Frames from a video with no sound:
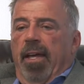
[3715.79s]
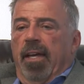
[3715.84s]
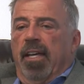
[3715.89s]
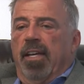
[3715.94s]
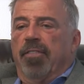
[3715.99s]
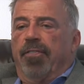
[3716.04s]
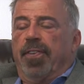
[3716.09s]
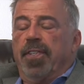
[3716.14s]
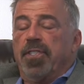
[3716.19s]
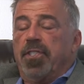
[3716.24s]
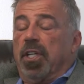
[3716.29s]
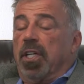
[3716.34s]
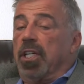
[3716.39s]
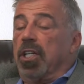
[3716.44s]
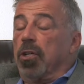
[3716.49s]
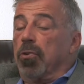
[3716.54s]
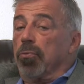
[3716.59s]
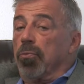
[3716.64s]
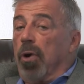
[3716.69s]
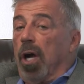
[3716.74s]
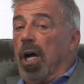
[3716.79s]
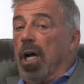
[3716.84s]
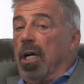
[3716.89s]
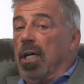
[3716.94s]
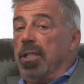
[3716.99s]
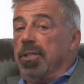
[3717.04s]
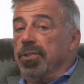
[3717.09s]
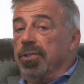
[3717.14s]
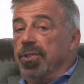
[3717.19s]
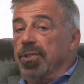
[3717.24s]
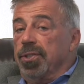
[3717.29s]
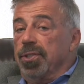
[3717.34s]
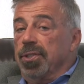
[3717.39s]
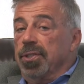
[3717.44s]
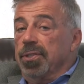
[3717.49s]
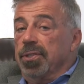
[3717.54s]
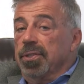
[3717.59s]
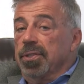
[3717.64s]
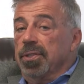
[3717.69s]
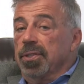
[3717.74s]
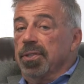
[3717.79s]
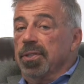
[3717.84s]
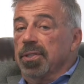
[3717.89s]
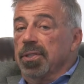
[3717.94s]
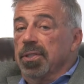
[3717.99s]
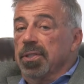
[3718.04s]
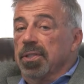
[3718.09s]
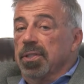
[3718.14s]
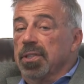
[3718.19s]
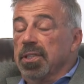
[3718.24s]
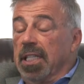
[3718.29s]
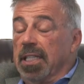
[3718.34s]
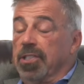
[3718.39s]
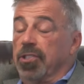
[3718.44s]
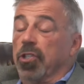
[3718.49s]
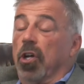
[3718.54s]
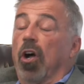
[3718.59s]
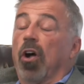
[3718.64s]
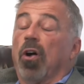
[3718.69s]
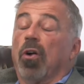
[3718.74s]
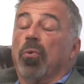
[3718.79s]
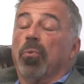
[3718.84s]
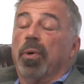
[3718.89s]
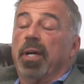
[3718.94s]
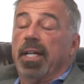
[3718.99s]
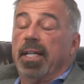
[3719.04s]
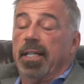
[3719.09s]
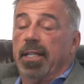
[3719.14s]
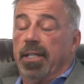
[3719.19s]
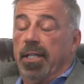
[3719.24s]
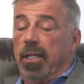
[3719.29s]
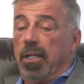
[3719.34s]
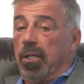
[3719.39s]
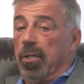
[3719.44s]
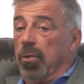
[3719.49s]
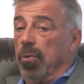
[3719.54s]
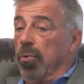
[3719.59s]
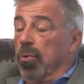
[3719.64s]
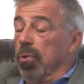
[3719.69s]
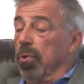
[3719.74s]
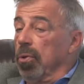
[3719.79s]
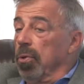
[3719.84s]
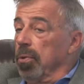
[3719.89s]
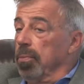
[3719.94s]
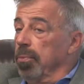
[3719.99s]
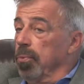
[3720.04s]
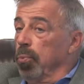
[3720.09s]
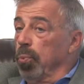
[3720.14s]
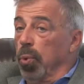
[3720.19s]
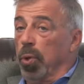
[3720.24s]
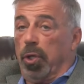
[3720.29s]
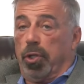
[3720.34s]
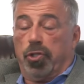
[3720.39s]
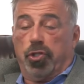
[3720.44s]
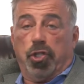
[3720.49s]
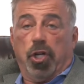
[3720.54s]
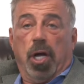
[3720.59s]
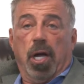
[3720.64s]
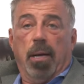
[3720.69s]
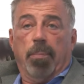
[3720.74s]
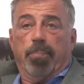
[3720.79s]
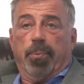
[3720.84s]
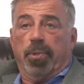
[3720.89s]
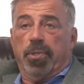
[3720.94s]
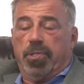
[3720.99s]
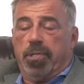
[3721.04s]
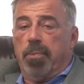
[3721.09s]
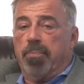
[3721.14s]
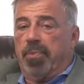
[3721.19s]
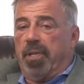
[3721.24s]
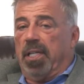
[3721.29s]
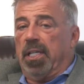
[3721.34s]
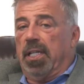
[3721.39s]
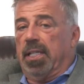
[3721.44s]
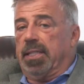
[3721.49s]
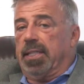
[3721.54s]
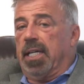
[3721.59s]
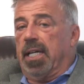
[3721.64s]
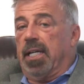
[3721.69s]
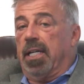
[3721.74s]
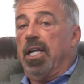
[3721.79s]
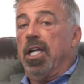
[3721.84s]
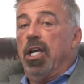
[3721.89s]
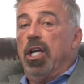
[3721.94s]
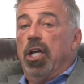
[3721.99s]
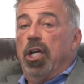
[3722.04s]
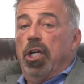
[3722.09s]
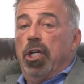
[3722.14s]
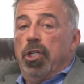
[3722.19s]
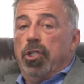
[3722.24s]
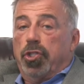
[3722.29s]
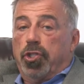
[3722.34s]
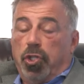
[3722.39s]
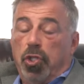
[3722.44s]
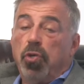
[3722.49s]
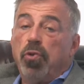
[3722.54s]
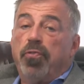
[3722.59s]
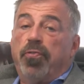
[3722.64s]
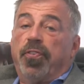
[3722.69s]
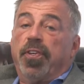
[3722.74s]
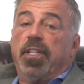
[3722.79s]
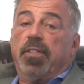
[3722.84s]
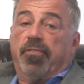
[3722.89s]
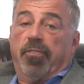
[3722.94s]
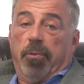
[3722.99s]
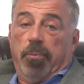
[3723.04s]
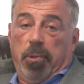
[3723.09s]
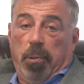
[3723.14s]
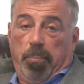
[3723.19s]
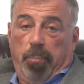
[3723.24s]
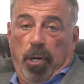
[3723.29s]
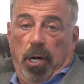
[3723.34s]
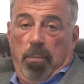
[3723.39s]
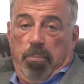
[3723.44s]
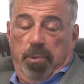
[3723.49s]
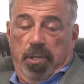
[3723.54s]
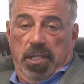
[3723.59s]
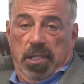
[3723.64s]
If it's a garage that's already there, or workshop or something like that, 2 feet from the property